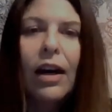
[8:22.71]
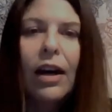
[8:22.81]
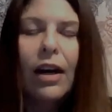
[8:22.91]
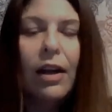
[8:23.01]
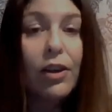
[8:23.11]

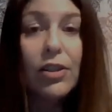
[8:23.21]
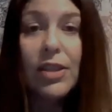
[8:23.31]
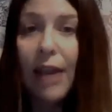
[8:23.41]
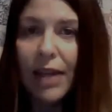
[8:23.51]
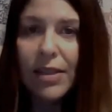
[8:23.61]
Uh, there's
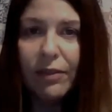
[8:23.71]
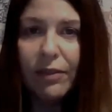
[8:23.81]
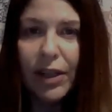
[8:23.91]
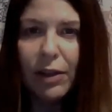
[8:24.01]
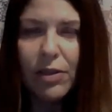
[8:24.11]
lots of
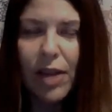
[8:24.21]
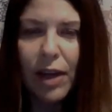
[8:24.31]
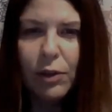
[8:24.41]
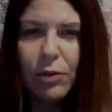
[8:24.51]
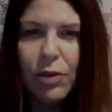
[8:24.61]
videos
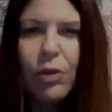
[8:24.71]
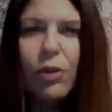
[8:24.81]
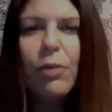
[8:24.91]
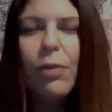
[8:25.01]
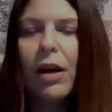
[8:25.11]
on YouTube.